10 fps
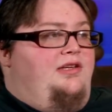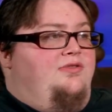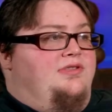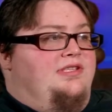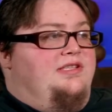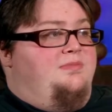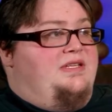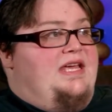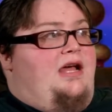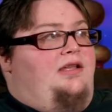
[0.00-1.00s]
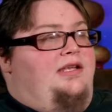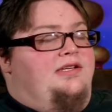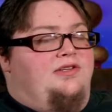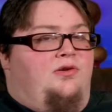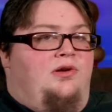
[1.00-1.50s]
uses his medallion
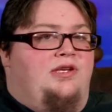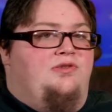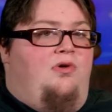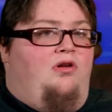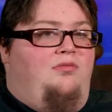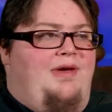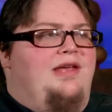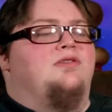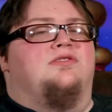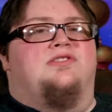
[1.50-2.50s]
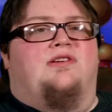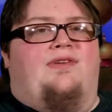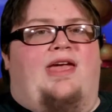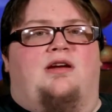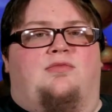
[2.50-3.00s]
to turn into all manners
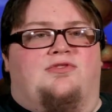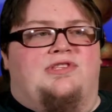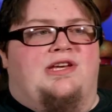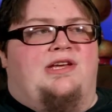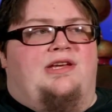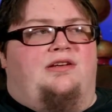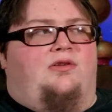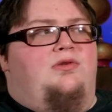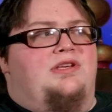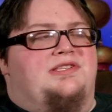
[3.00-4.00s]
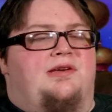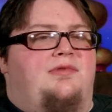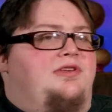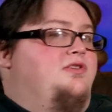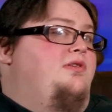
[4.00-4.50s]
of animals, including some
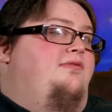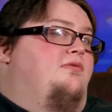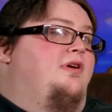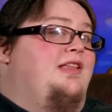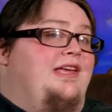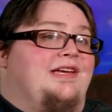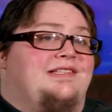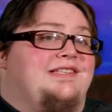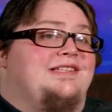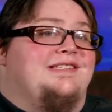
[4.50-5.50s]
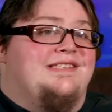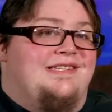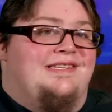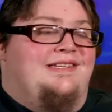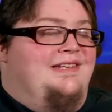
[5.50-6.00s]
that don't even really exist.